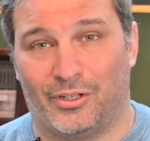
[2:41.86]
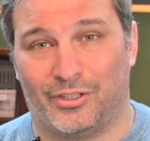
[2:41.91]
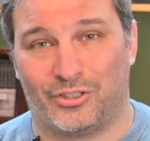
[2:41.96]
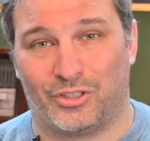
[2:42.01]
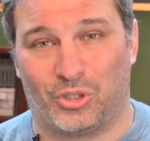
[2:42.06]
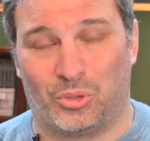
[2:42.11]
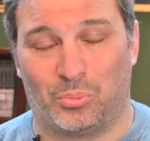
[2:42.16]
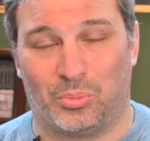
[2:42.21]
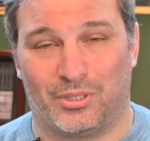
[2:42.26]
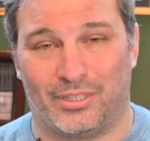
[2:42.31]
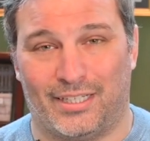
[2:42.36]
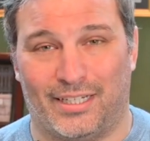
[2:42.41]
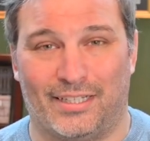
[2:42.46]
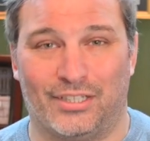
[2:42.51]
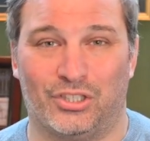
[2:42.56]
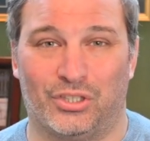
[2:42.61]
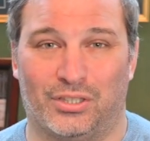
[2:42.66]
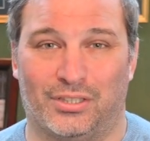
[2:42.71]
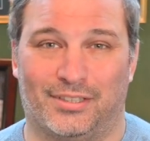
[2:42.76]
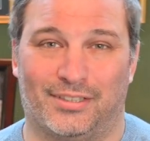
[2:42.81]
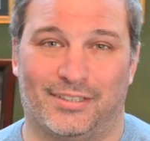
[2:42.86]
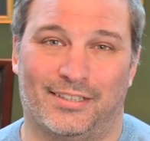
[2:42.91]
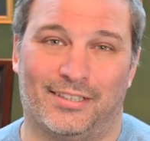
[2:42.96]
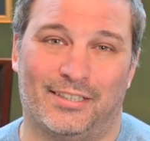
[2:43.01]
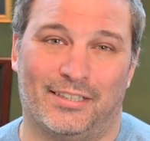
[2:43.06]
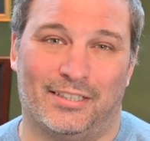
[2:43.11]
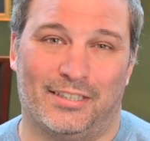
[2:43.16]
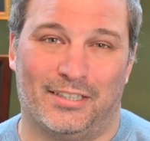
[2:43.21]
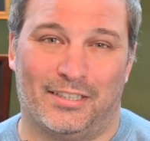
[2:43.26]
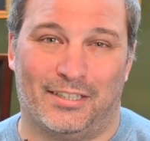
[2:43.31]
interpretation
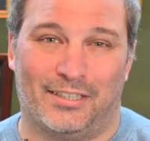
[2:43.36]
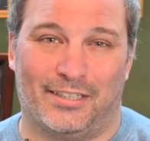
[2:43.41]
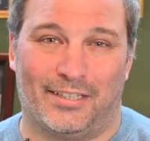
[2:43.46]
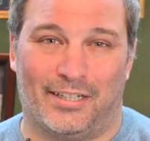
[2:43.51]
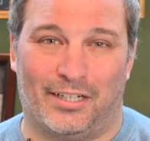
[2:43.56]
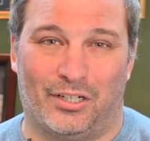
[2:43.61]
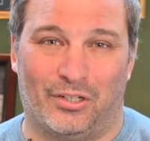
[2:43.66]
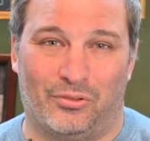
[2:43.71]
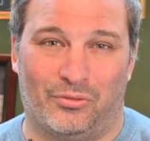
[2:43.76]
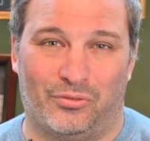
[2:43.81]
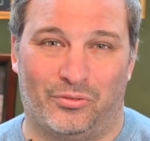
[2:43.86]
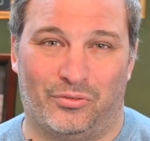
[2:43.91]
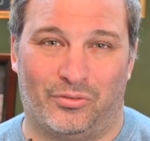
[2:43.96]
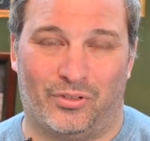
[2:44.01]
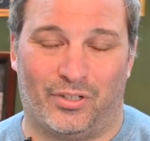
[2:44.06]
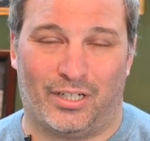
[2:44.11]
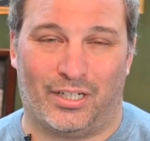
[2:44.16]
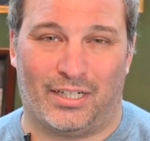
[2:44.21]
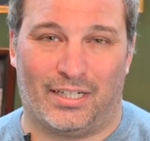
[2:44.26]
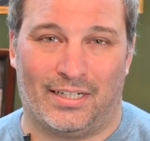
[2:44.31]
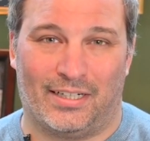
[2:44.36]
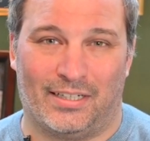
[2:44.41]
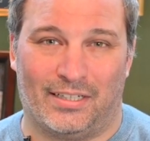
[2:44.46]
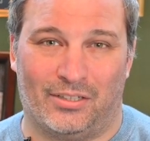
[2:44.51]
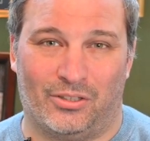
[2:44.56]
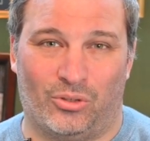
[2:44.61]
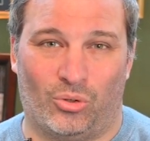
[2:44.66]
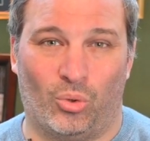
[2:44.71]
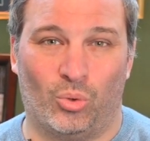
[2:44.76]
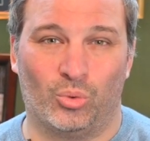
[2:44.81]
of
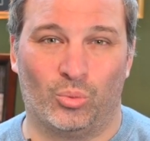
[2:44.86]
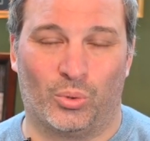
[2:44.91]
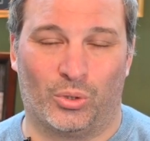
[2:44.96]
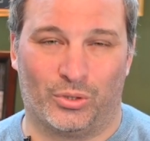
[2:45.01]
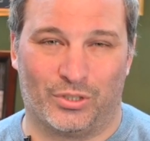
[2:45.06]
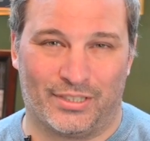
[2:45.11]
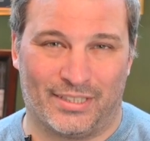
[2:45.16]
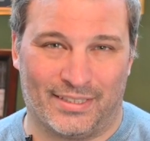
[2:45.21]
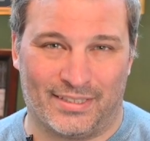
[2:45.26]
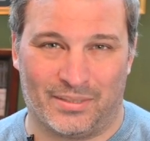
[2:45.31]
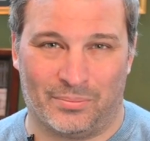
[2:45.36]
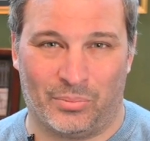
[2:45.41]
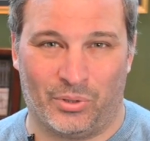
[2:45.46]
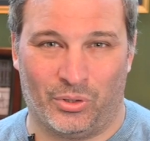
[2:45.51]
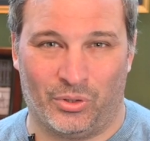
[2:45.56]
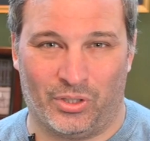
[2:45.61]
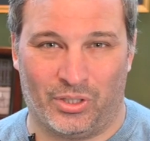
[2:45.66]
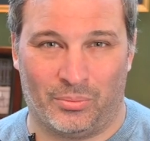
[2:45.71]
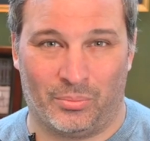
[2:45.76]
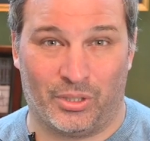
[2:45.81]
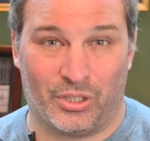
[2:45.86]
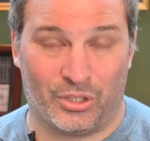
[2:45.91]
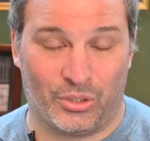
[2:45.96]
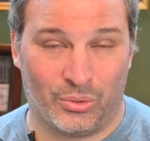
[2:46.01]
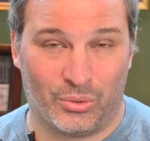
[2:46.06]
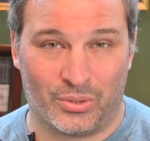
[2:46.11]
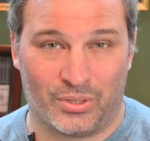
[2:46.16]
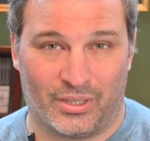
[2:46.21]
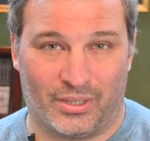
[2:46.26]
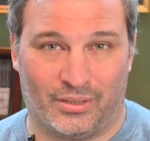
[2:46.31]
old world sensibility, but
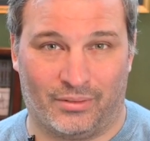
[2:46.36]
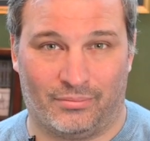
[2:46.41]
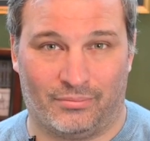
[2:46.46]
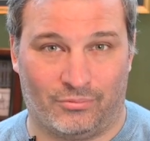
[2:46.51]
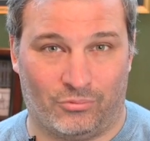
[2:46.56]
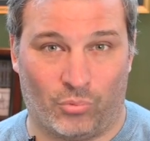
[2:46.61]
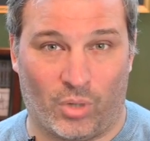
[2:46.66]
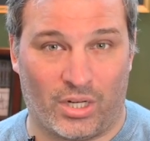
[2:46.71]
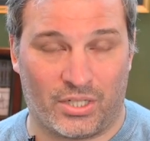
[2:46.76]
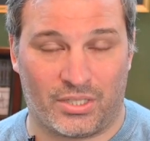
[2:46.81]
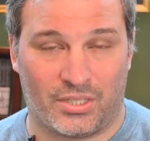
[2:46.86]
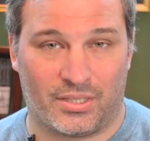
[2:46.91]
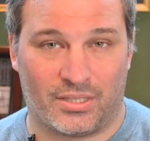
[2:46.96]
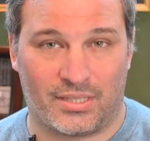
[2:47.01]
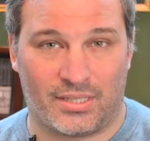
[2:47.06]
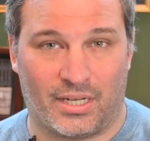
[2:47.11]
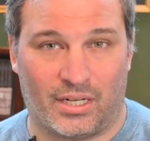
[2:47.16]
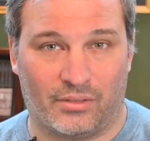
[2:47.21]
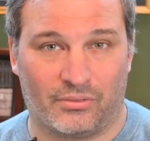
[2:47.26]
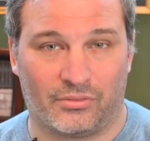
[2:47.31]
using Washington State